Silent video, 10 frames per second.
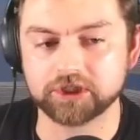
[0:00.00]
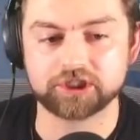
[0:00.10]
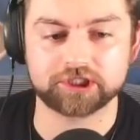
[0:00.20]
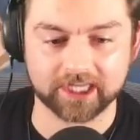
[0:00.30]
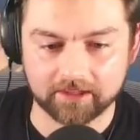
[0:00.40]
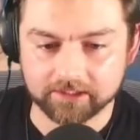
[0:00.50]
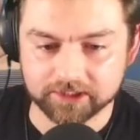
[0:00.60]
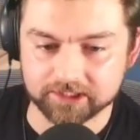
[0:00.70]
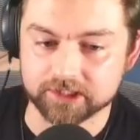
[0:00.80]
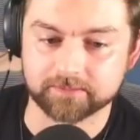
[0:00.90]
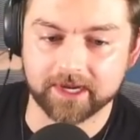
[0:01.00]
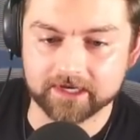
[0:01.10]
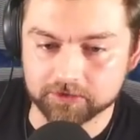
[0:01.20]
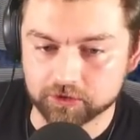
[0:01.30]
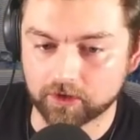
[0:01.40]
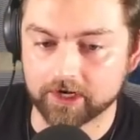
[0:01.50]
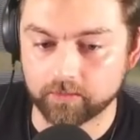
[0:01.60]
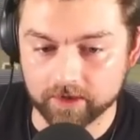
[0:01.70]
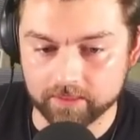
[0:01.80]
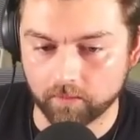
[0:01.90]
challenge in Spain to try
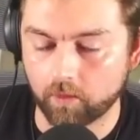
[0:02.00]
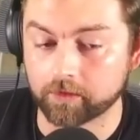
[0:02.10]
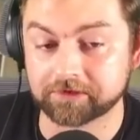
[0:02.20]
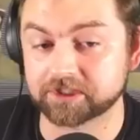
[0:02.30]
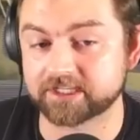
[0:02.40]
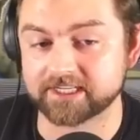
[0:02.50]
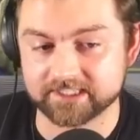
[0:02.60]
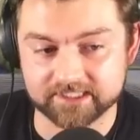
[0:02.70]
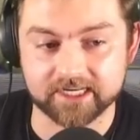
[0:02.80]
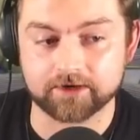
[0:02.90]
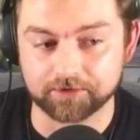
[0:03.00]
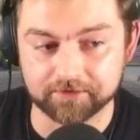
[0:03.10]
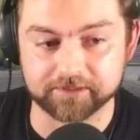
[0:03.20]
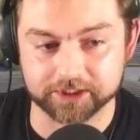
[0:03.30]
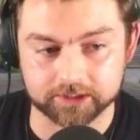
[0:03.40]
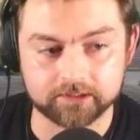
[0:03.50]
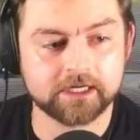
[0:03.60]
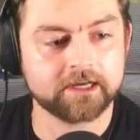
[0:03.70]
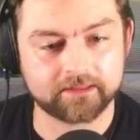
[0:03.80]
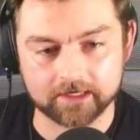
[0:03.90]
and win the war. It's just a single division.
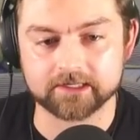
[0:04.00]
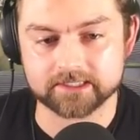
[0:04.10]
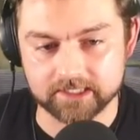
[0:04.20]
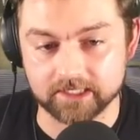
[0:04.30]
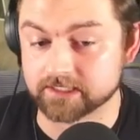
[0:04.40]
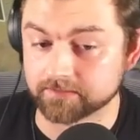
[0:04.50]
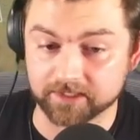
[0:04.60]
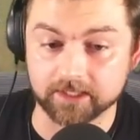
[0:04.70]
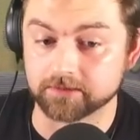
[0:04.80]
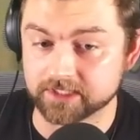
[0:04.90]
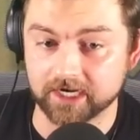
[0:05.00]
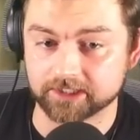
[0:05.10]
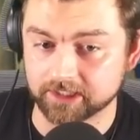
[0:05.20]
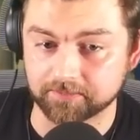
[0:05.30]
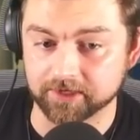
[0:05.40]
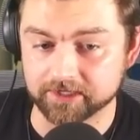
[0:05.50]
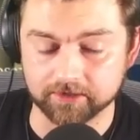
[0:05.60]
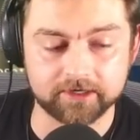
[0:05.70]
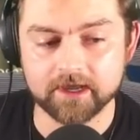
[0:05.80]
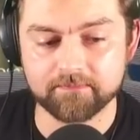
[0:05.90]
That is something that was actually pretty
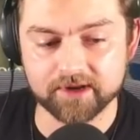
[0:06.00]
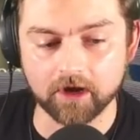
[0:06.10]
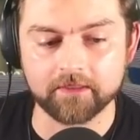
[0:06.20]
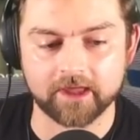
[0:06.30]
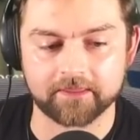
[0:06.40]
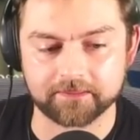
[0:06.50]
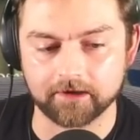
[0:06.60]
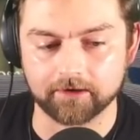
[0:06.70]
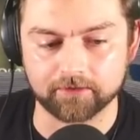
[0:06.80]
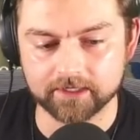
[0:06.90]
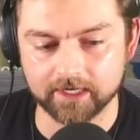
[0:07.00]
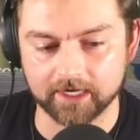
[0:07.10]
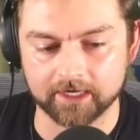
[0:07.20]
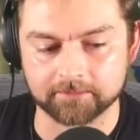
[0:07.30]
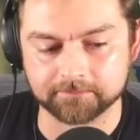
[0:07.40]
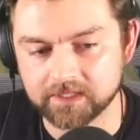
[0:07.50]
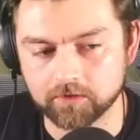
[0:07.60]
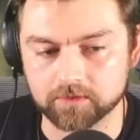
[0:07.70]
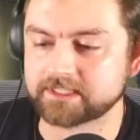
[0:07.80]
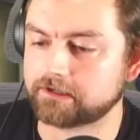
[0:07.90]
good. Beyond that, though,
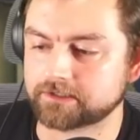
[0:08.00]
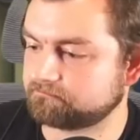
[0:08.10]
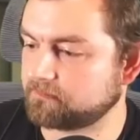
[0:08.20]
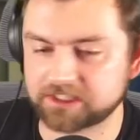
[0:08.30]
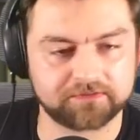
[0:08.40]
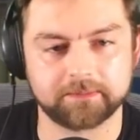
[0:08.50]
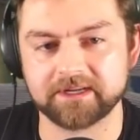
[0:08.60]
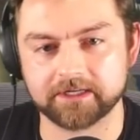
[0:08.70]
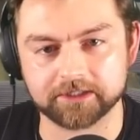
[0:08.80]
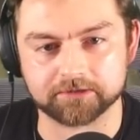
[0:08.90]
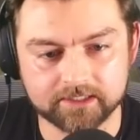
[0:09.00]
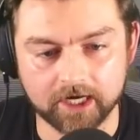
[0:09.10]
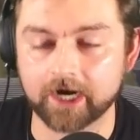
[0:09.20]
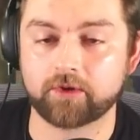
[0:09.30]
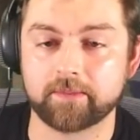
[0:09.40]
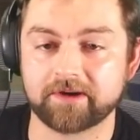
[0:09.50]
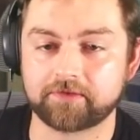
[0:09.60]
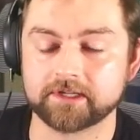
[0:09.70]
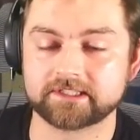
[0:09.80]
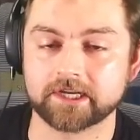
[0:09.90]
wasn't else much for me to do. Either way, my
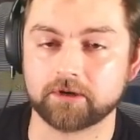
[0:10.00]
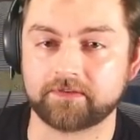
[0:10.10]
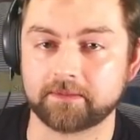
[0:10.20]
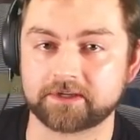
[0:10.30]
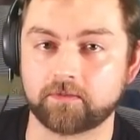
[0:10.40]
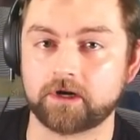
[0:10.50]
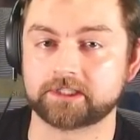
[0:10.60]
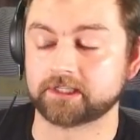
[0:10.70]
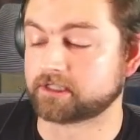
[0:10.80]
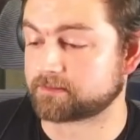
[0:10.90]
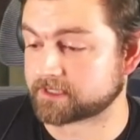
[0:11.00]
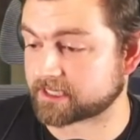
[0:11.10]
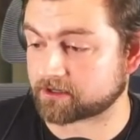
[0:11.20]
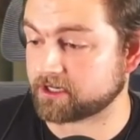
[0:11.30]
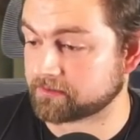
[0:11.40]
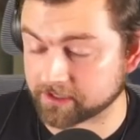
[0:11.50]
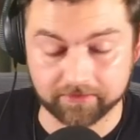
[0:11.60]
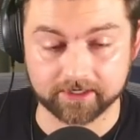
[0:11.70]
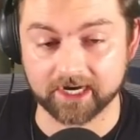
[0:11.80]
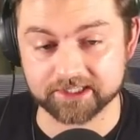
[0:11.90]
friends, thank you all very much for watching. This has been Stuck with
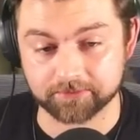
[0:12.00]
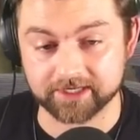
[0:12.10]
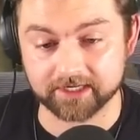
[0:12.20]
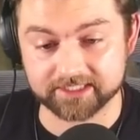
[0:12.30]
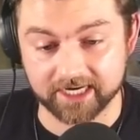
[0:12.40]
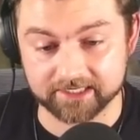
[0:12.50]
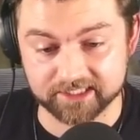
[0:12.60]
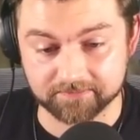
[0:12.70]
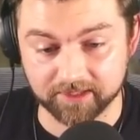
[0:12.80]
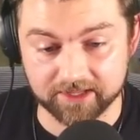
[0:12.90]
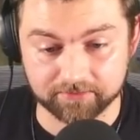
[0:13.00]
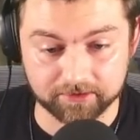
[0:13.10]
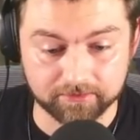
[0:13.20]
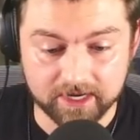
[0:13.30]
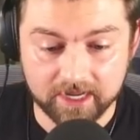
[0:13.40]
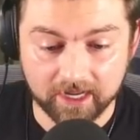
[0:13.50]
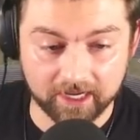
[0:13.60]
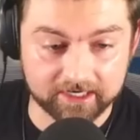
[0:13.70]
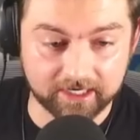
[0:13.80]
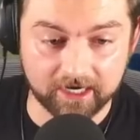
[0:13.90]
another Kaiser Redux A to Z playthrough, and